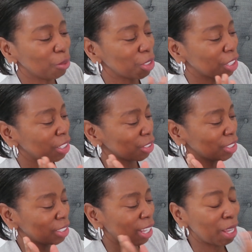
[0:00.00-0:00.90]
one, which I
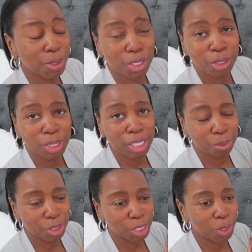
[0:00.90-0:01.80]
just absolutely
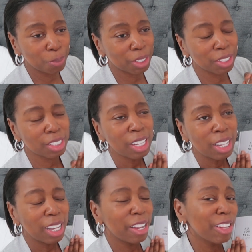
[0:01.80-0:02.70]
love this one, because
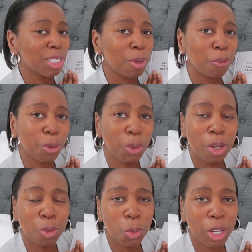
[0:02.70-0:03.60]
anytime I
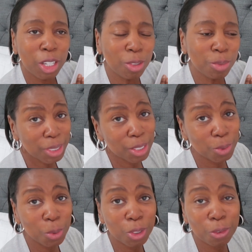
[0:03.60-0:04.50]
feel overwhelmed,
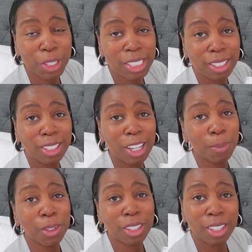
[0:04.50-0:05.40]
sometimes we want things in
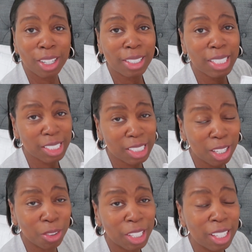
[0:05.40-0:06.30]
life but can't
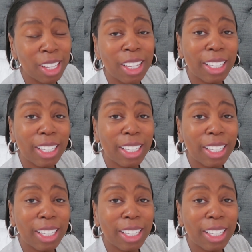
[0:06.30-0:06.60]
necessarily